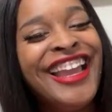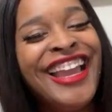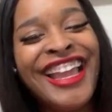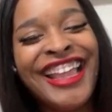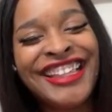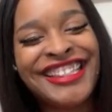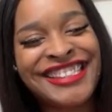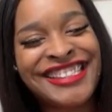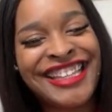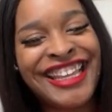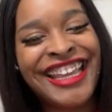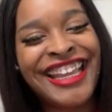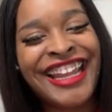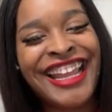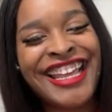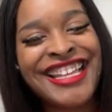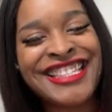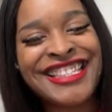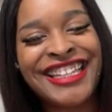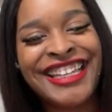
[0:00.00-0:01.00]
See,
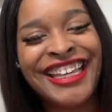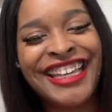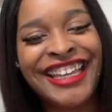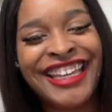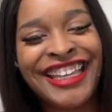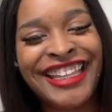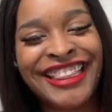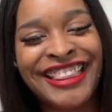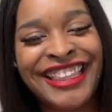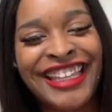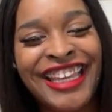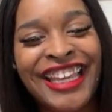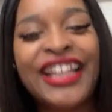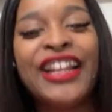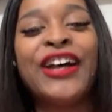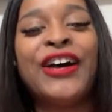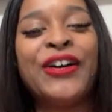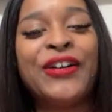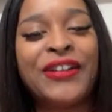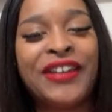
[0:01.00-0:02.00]
that's good then.
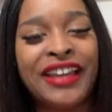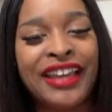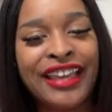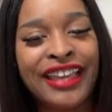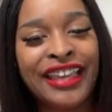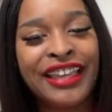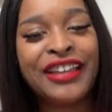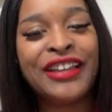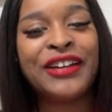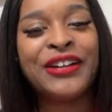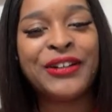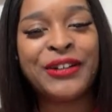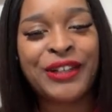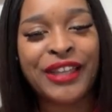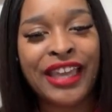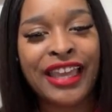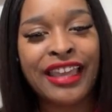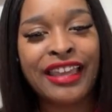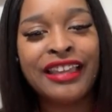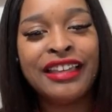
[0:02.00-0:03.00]
Okay,
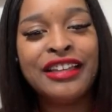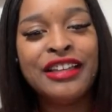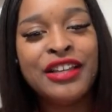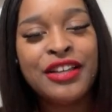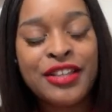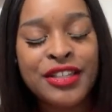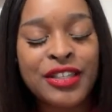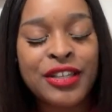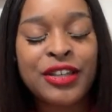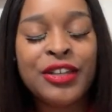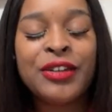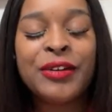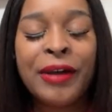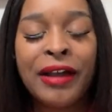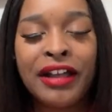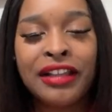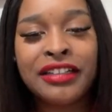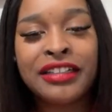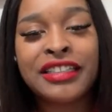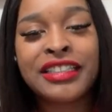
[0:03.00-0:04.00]
okay. So you
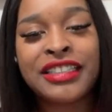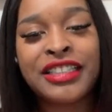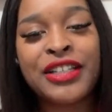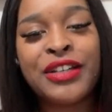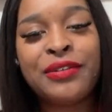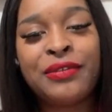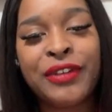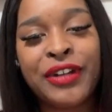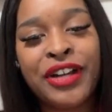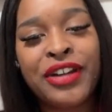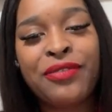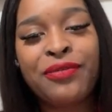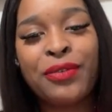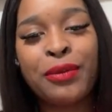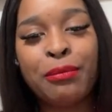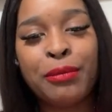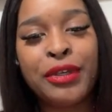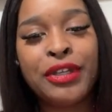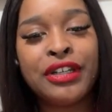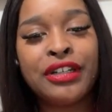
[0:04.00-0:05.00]
all are still very
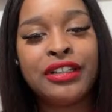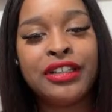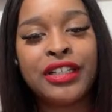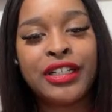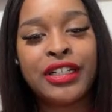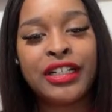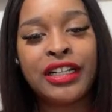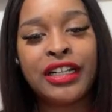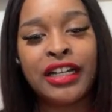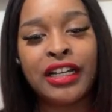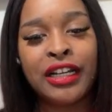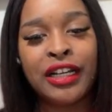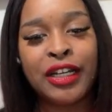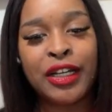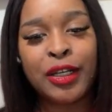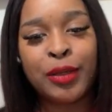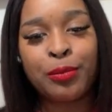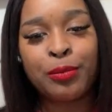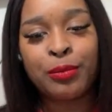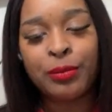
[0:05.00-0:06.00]
familiar
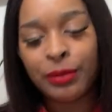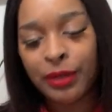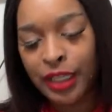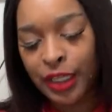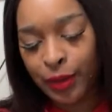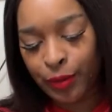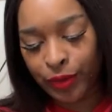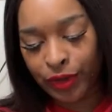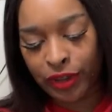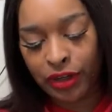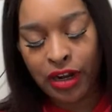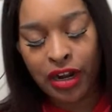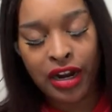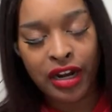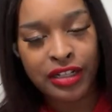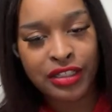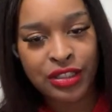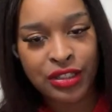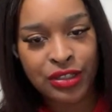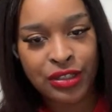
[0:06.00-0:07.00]
in
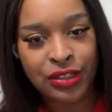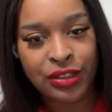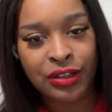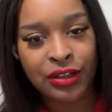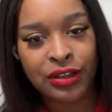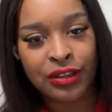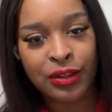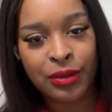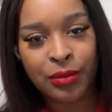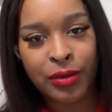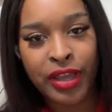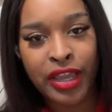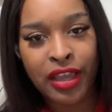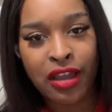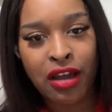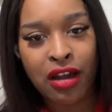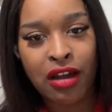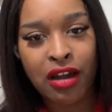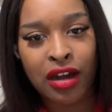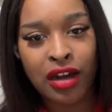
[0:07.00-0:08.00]
regards to the way
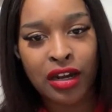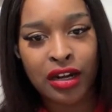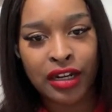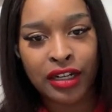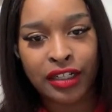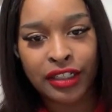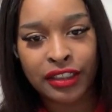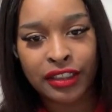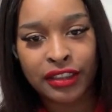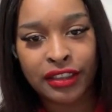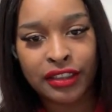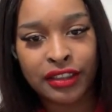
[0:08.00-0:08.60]
our